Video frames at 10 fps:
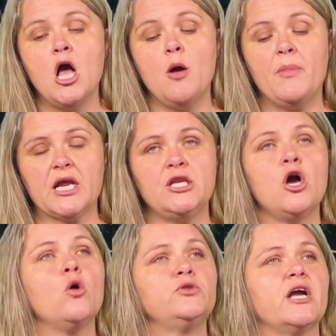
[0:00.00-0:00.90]
But I
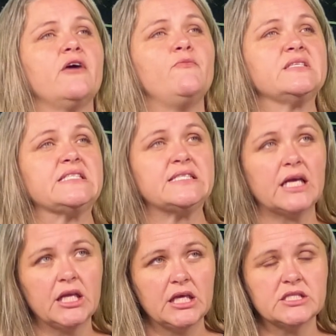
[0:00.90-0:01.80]
know there have been
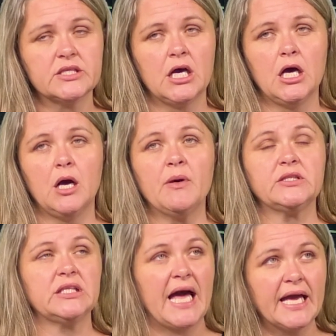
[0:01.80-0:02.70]
studies about
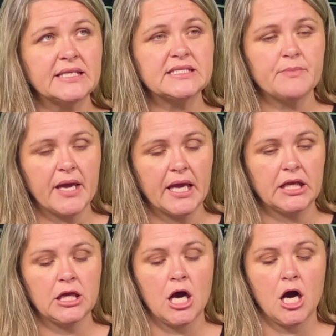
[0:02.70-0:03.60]
the lion's
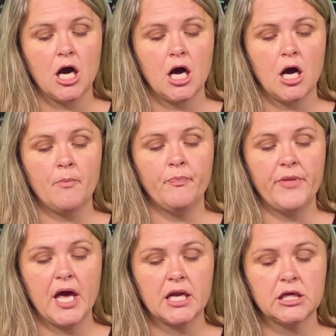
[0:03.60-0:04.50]
mane
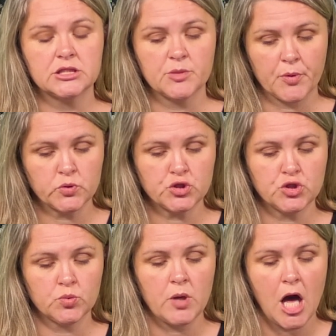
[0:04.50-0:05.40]
that it's supposed
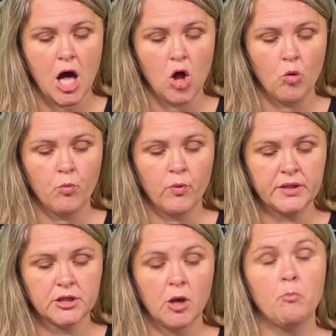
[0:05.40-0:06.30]
to help
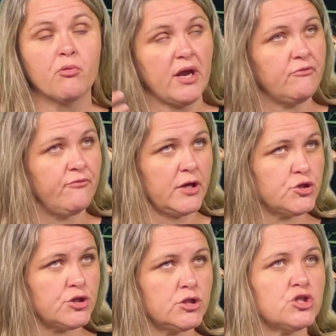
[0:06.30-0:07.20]
with the brain
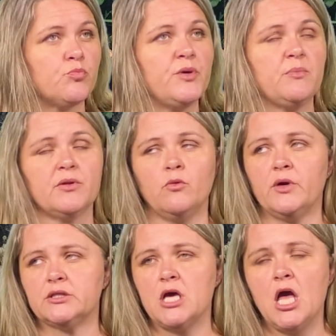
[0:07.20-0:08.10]
function. So people with